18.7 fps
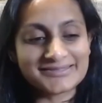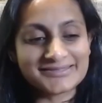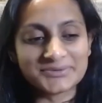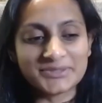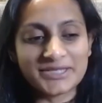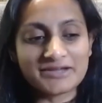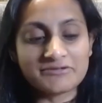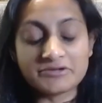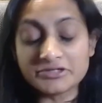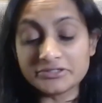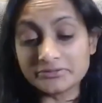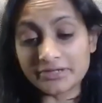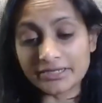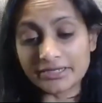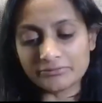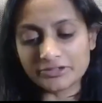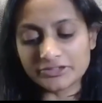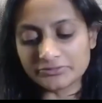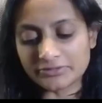so like, what do
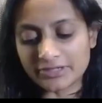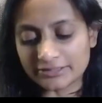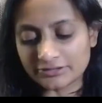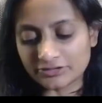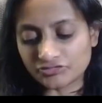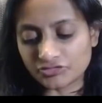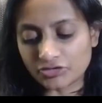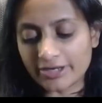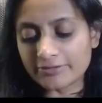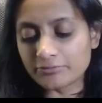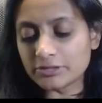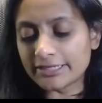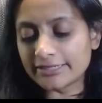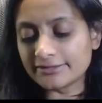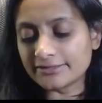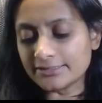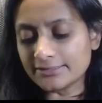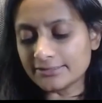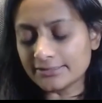I look for?
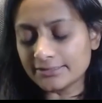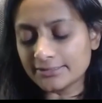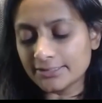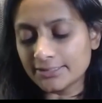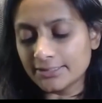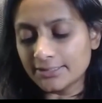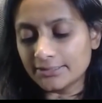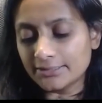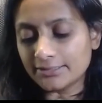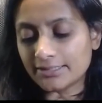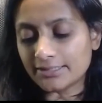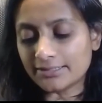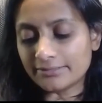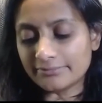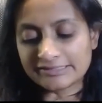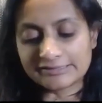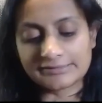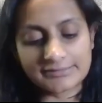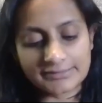I think,
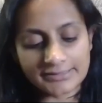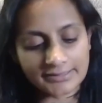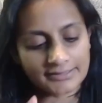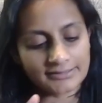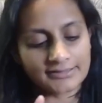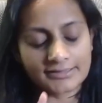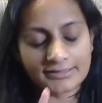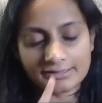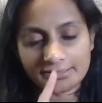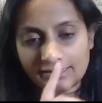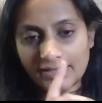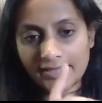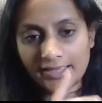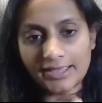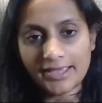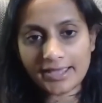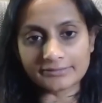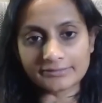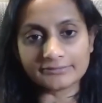as I said, I think
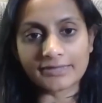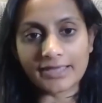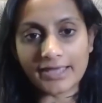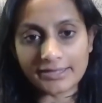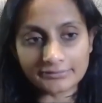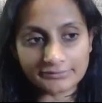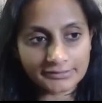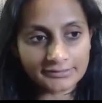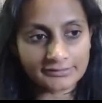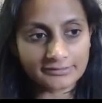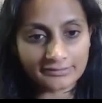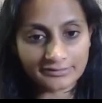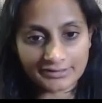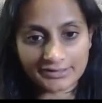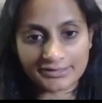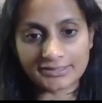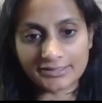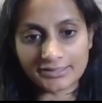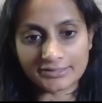analytical
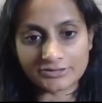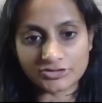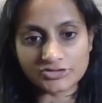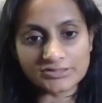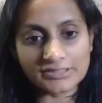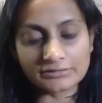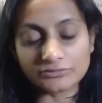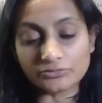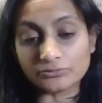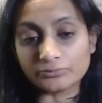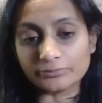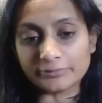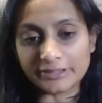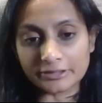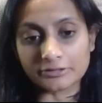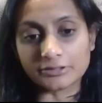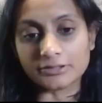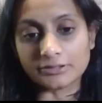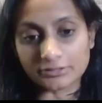thinking and just that the
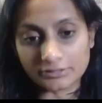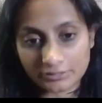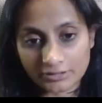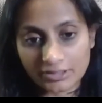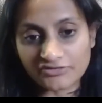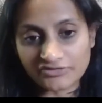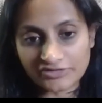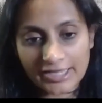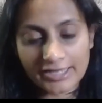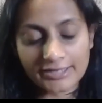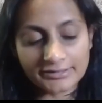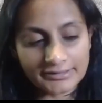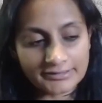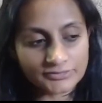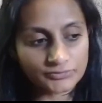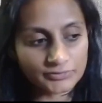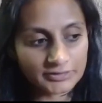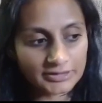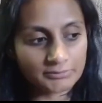rigor of that
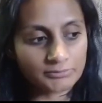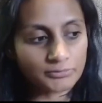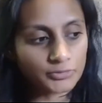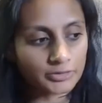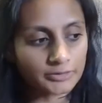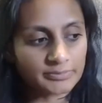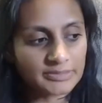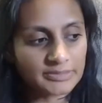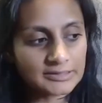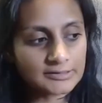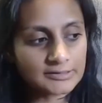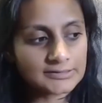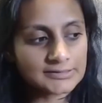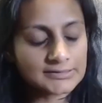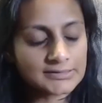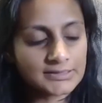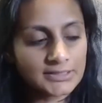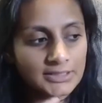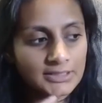is really important, because
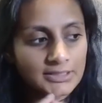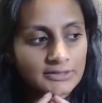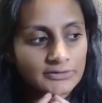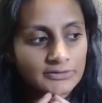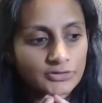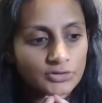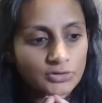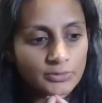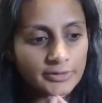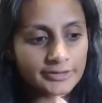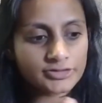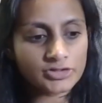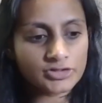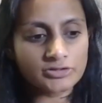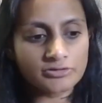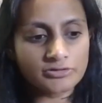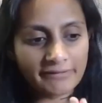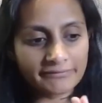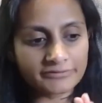the question
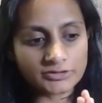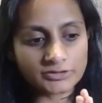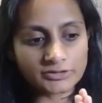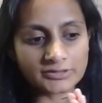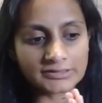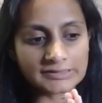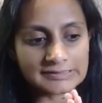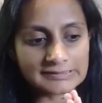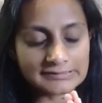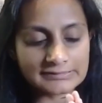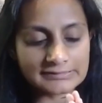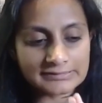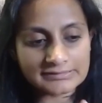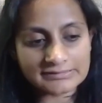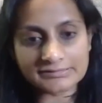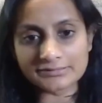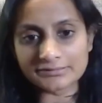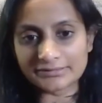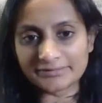you have to
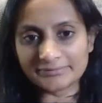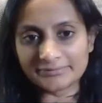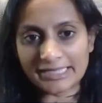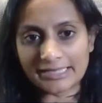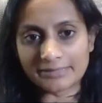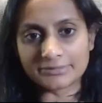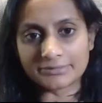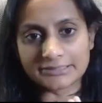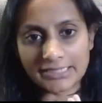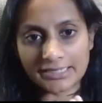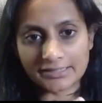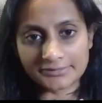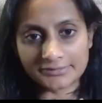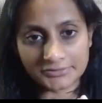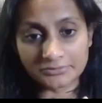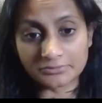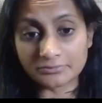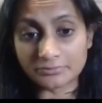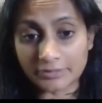consistently be able to
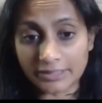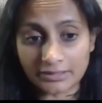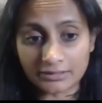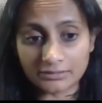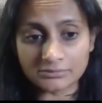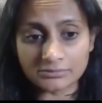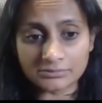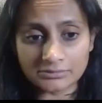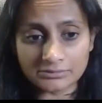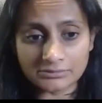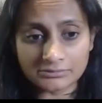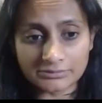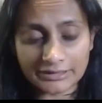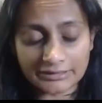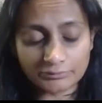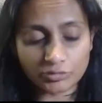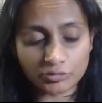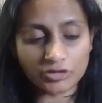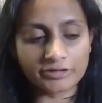answer well
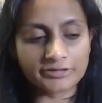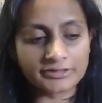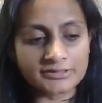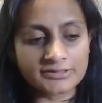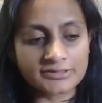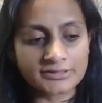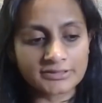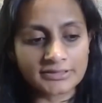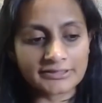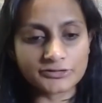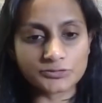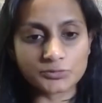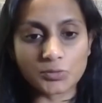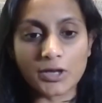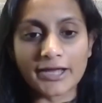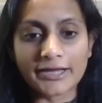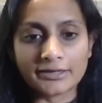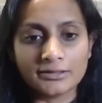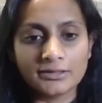in product is
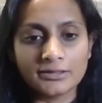why.